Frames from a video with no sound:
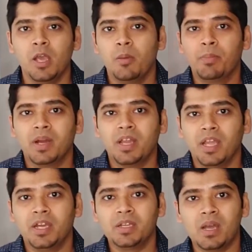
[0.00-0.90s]
but
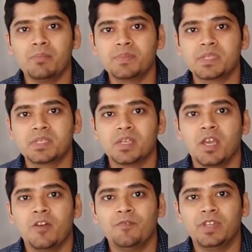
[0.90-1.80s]
it
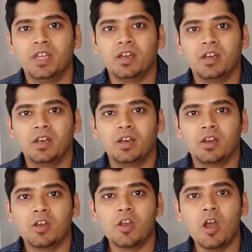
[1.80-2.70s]
comes with
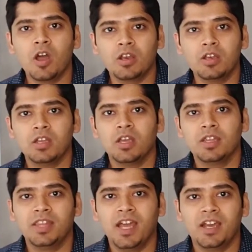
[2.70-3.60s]
a con
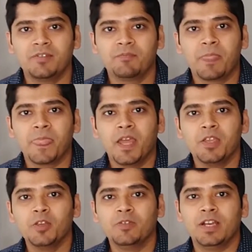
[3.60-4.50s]
that
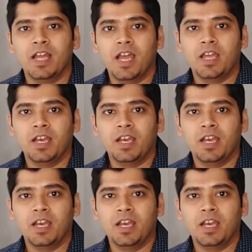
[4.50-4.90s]
you